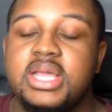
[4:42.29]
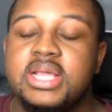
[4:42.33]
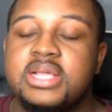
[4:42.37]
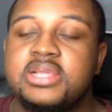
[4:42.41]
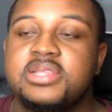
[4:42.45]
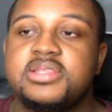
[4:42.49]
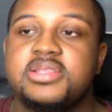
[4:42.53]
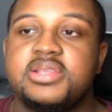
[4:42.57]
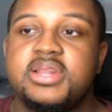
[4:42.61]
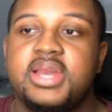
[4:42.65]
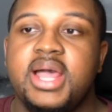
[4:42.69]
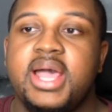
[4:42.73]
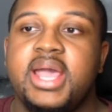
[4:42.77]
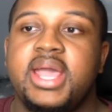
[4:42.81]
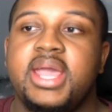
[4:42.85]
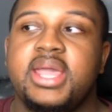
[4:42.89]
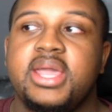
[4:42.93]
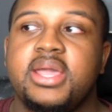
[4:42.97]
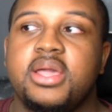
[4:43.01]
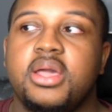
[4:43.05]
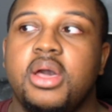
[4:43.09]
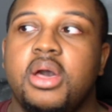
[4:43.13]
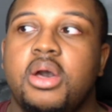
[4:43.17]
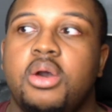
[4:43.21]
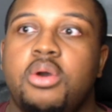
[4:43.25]
It's
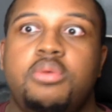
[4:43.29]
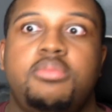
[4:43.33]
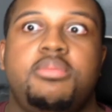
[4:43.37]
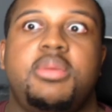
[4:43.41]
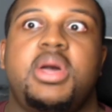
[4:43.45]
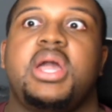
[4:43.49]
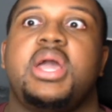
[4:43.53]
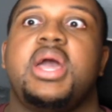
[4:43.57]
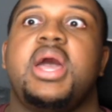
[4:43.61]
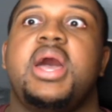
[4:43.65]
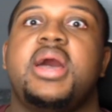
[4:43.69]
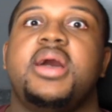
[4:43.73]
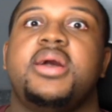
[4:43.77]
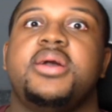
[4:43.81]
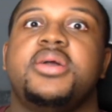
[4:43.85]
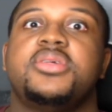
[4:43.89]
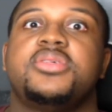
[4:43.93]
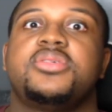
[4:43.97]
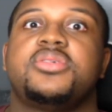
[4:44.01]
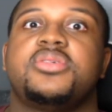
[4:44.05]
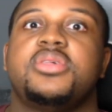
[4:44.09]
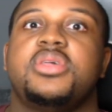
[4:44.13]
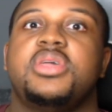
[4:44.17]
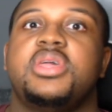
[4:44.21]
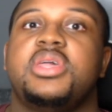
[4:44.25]
like, oh my
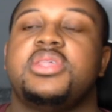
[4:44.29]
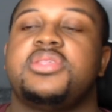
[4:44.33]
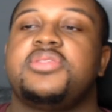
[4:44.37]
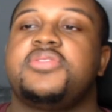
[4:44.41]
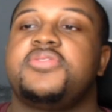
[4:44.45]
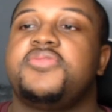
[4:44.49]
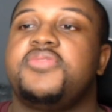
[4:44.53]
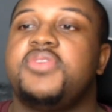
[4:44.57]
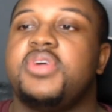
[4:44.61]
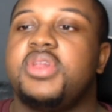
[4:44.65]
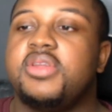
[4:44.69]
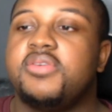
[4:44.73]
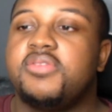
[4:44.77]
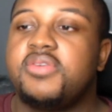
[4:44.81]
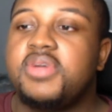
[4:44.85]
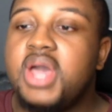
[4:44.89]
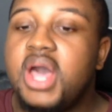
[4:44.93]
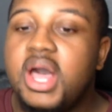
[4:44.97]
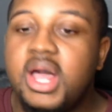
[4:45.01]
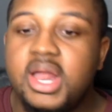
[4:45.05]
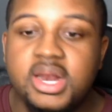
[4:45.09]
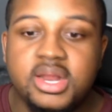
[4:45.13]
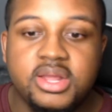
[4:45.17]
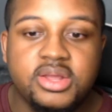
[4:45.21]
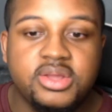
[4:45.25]
gosh. It's full of
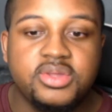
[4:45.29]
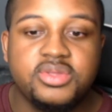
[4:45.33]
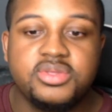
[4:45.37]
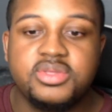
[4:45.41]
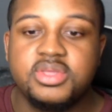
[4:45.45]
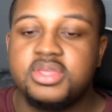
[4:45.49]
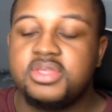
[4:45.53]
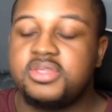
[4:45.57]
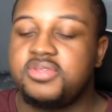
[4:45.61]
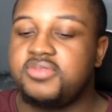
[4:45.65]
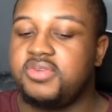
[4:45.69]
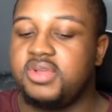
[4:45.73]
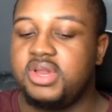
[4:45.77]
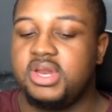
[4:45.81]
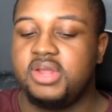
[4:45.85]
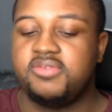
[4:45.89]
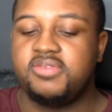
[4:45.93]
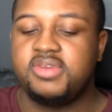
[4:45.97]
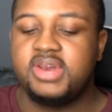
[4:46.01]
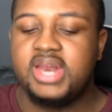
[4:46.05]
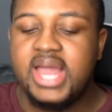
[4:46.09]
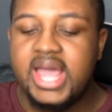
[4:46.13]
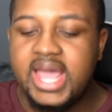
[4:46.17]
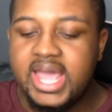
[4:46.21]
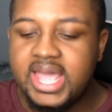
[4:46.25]
colors. It's full of
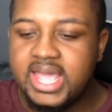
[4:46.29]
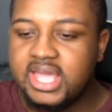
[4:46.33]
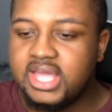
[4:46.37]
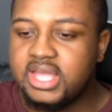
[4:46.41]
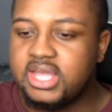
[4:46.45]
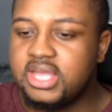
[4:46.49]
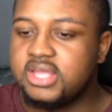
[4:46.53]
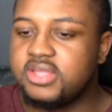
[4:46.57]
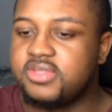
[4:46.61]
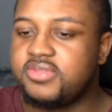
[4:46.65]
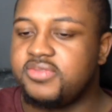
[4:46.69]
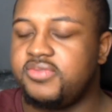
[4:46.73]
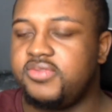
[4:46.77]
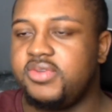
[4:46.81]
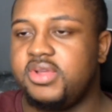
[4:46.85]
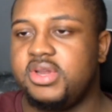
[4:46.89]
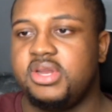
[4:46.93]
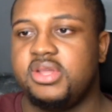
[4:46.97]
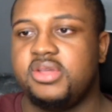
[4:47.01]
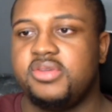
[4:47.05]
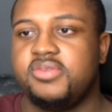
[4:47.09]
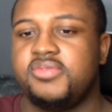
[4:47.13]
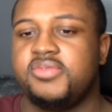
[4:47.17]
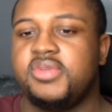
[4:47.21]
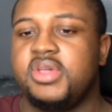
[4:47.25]
light. It's full
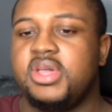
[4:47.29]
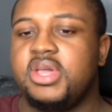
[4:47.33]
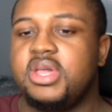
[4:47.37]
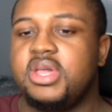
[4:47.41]
of